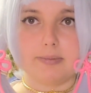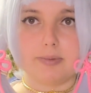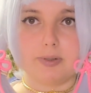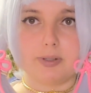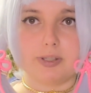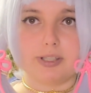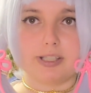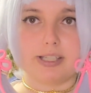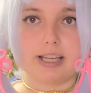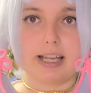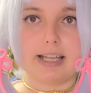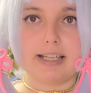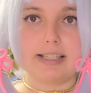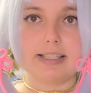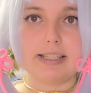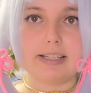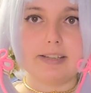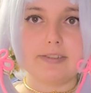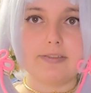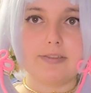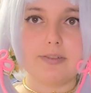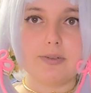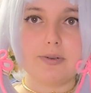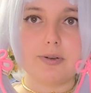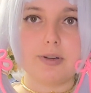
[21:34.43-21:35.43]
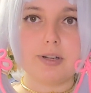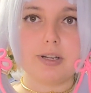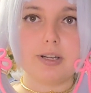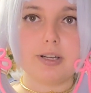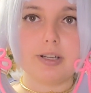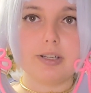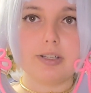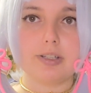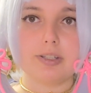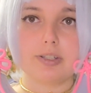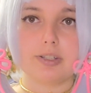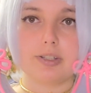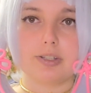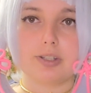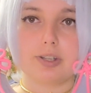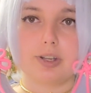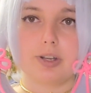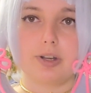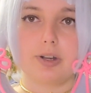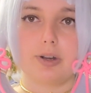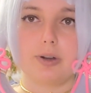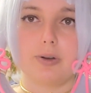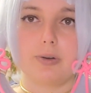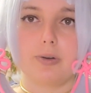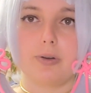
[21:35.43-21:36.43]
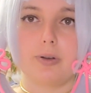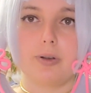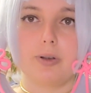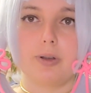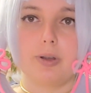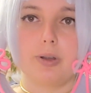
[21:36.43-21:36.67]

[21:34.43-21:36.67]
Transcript: more sizing for, so